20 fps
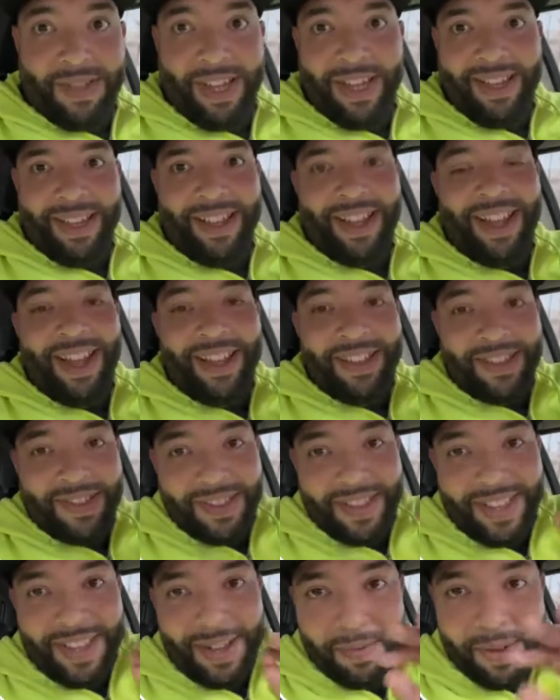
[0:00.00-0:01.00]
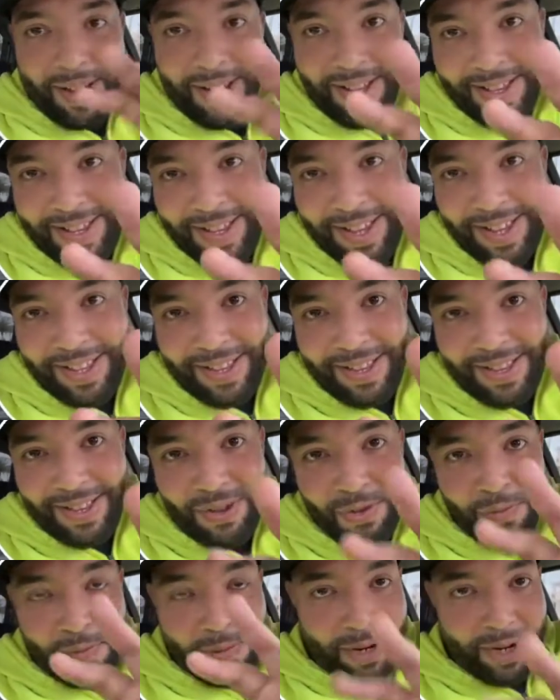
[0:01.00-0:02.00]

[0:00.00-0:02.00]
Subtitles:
I'm not gonna say it's super